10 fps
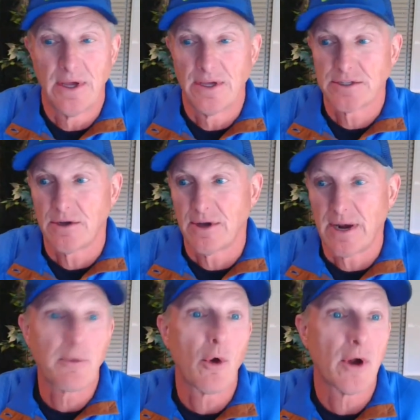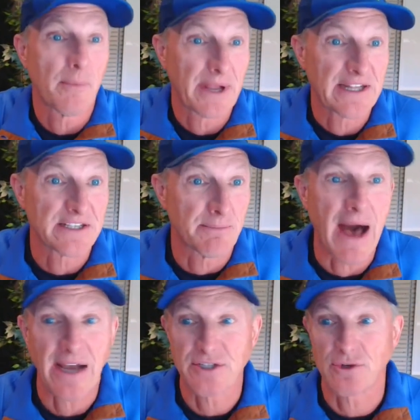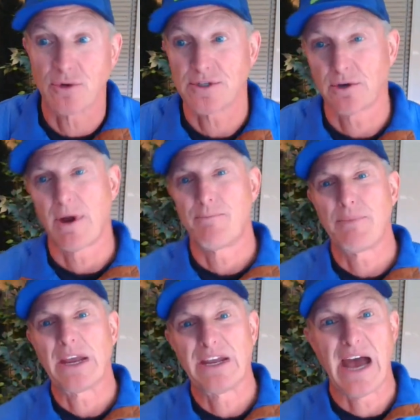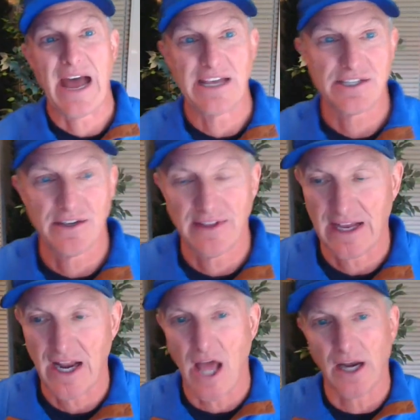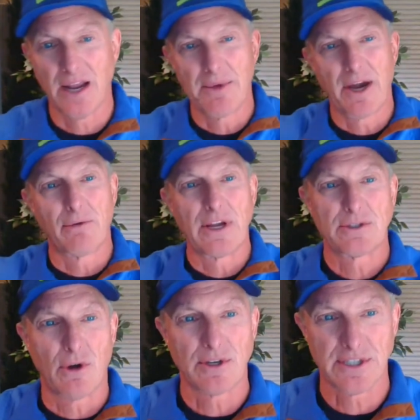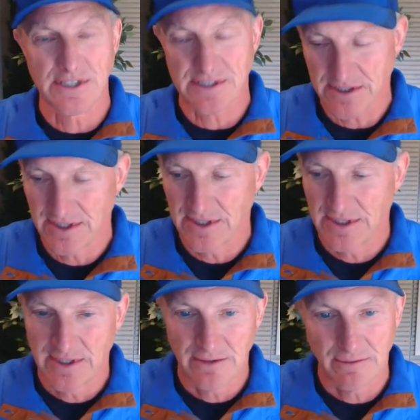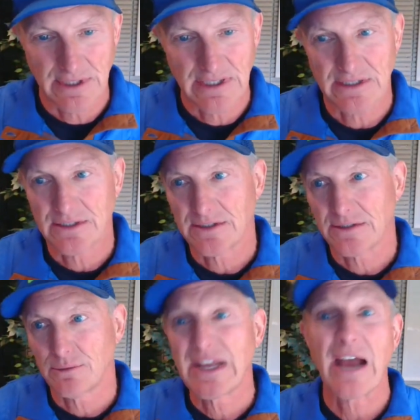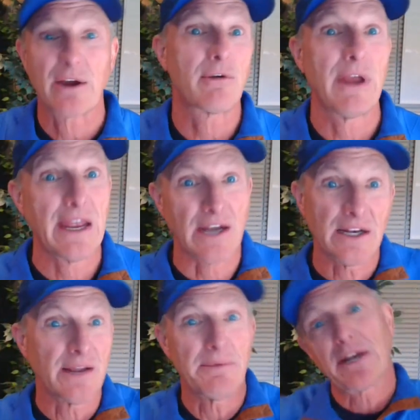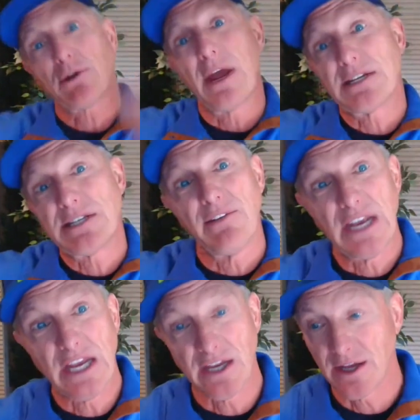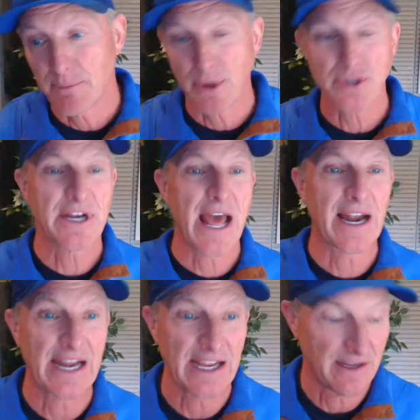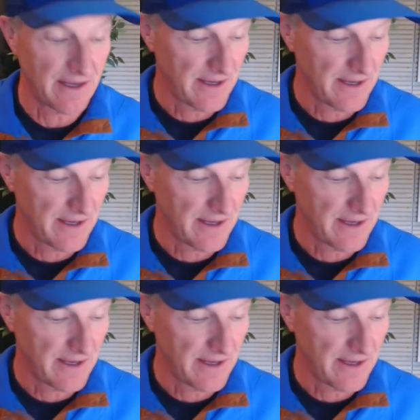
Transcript: So, and I'm going up against the box stores, the great big guys. You know, they got unlimited resources. Well, we got create unlimited creativity and personality.